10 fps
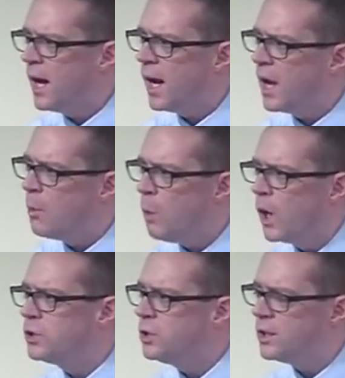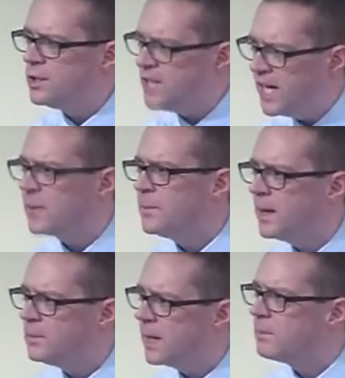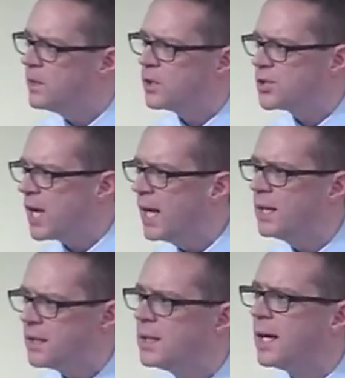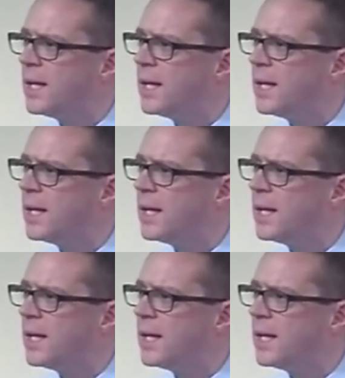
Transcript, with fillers: And I want you to take me and make me your child tonight.